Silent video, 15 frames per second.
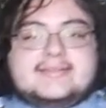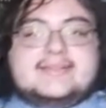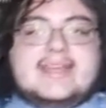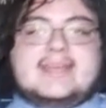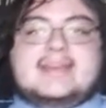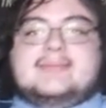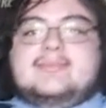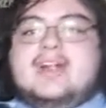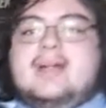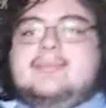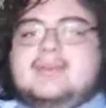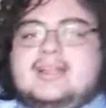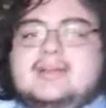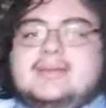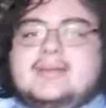get in
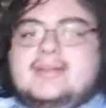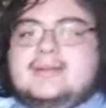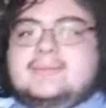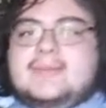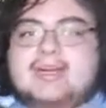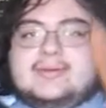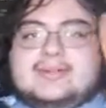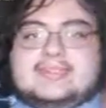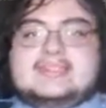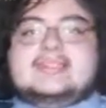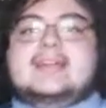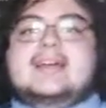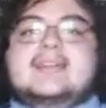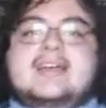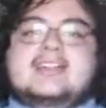properly. Anyways,
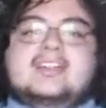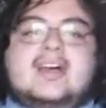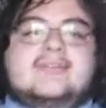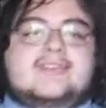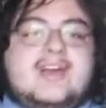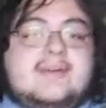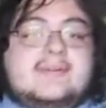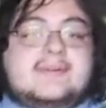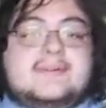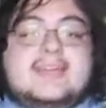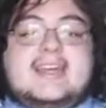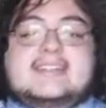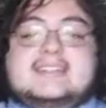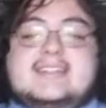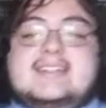that's off topic, but
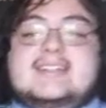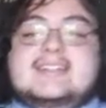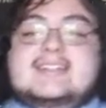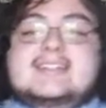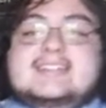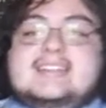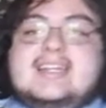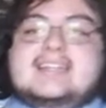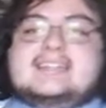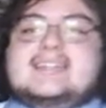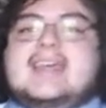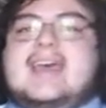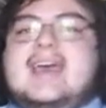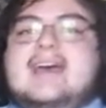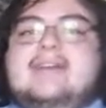yes, it
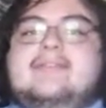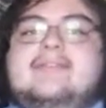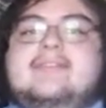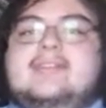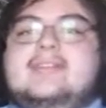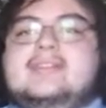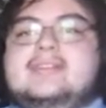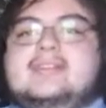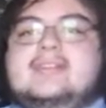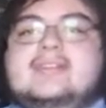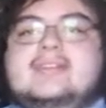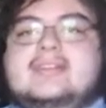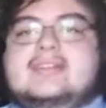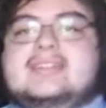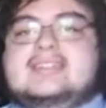does have
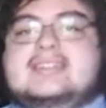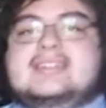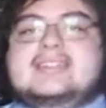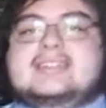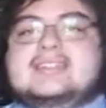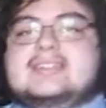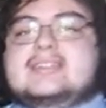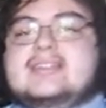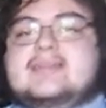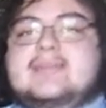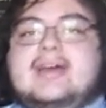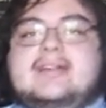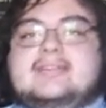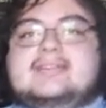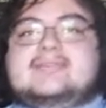a decent
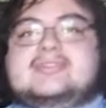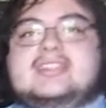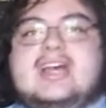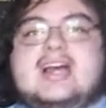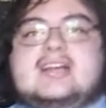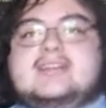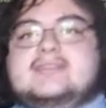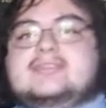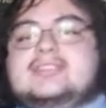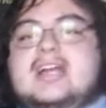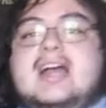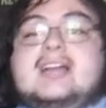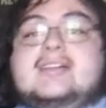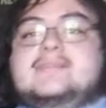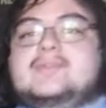amount of
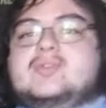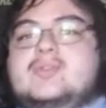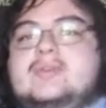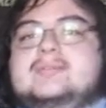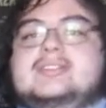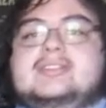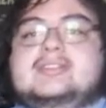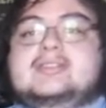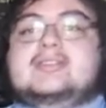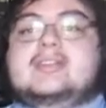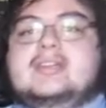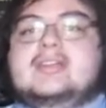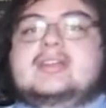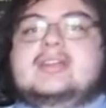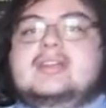shock absorption
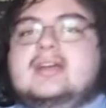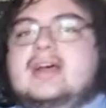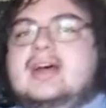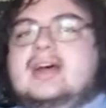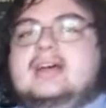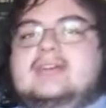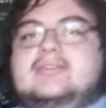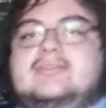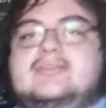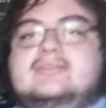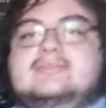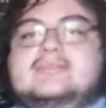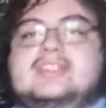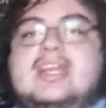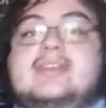from
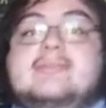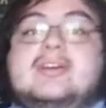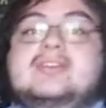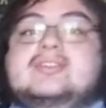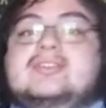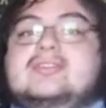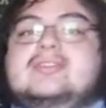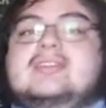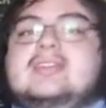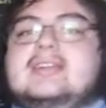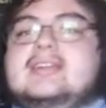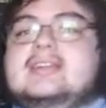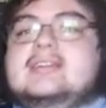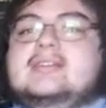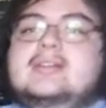chainmail.
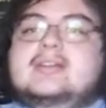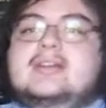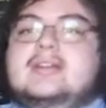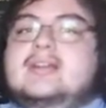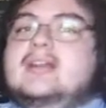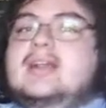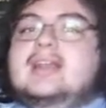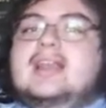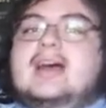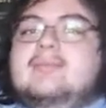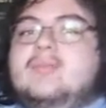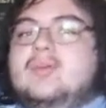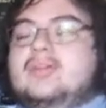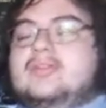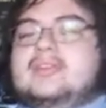Certainly a
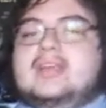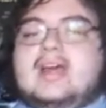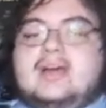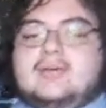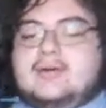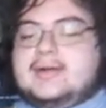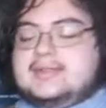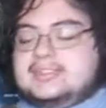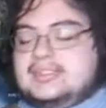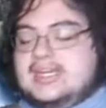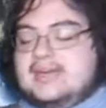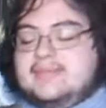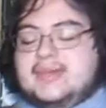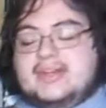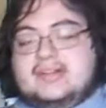lot more than not wearing
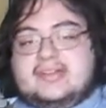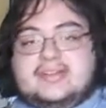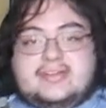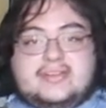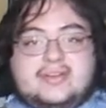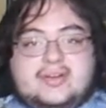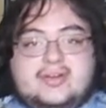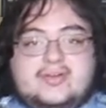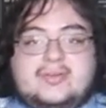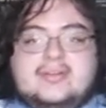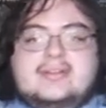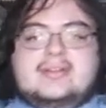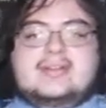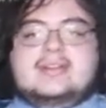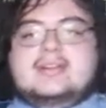chainmail, although
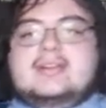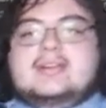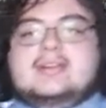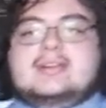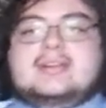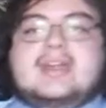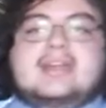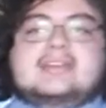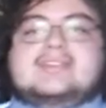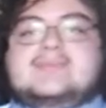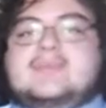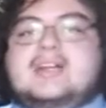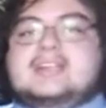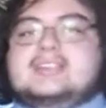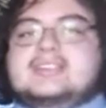not as
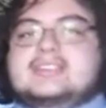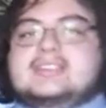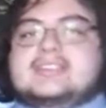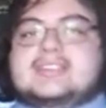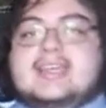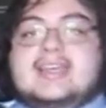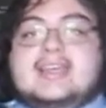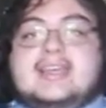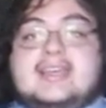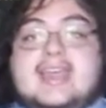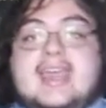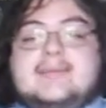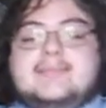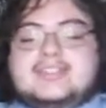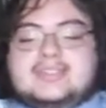much as, say, a
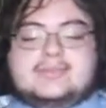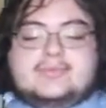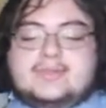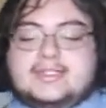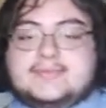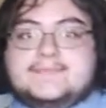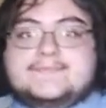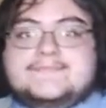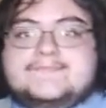gambeson would.